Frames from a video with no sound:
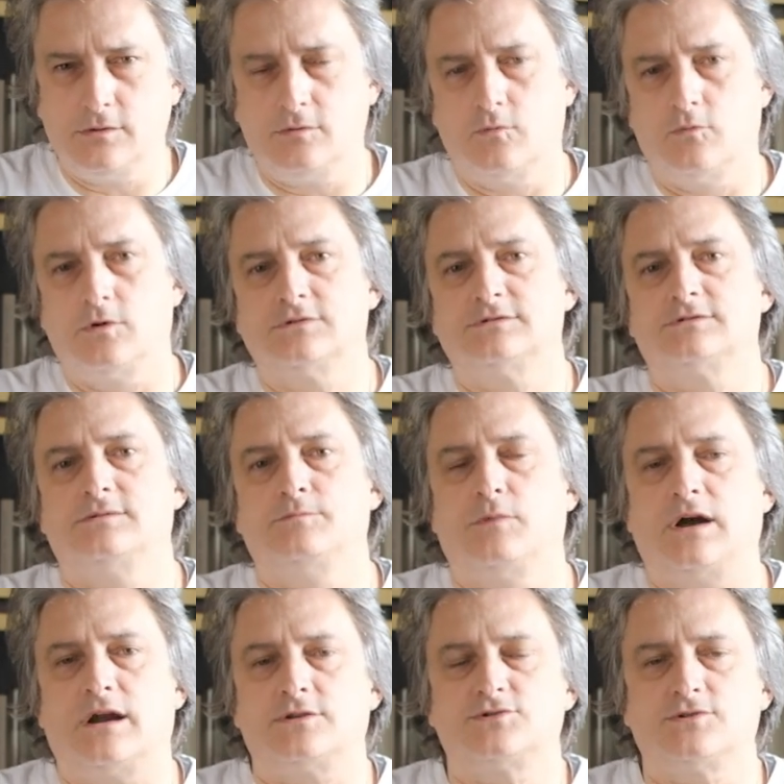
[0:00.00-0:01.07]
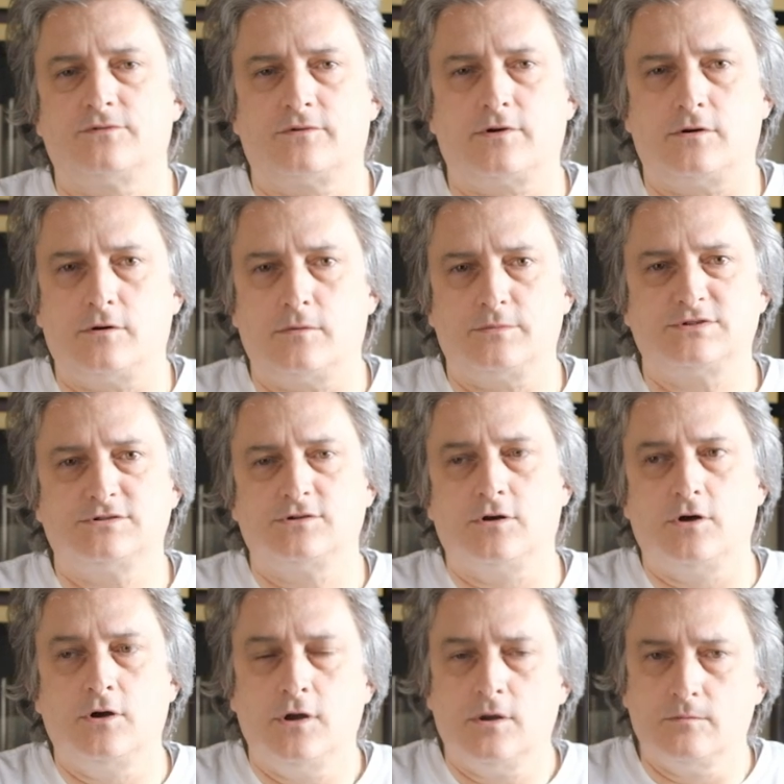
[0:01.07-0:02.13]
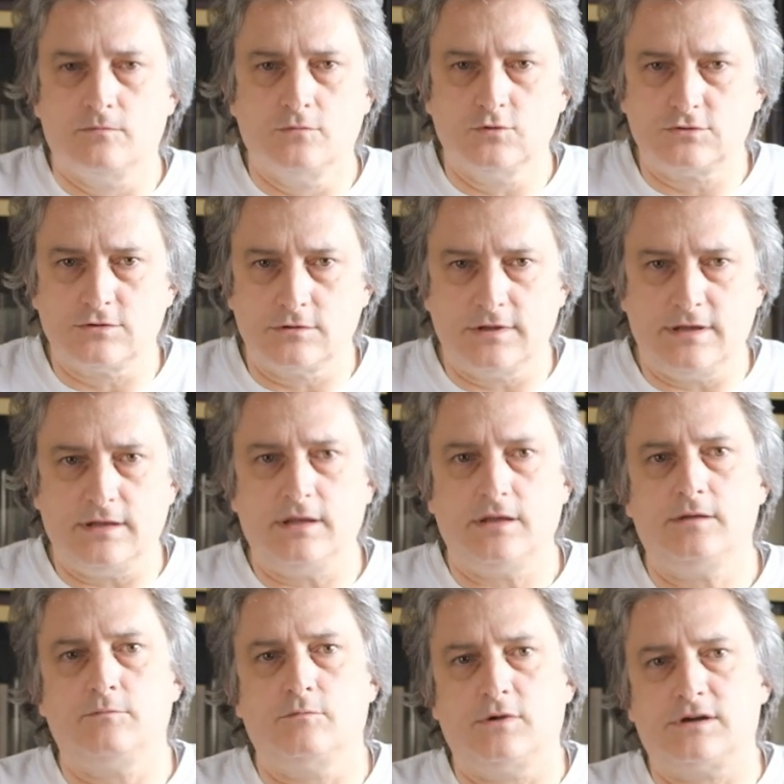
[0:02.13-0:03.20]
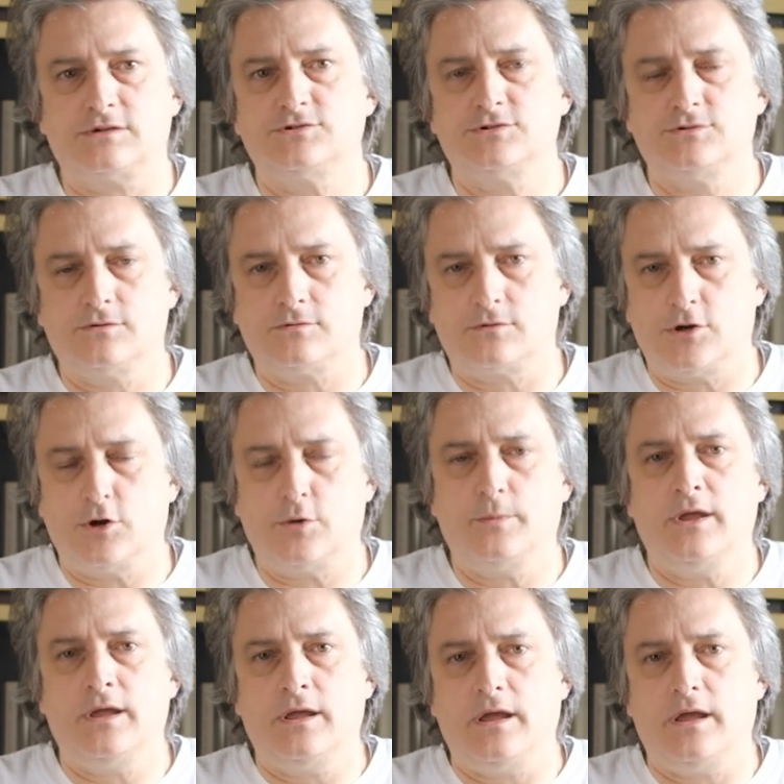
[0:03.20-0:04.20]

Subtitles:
was the March on Rome, so Mussolini marched on Rome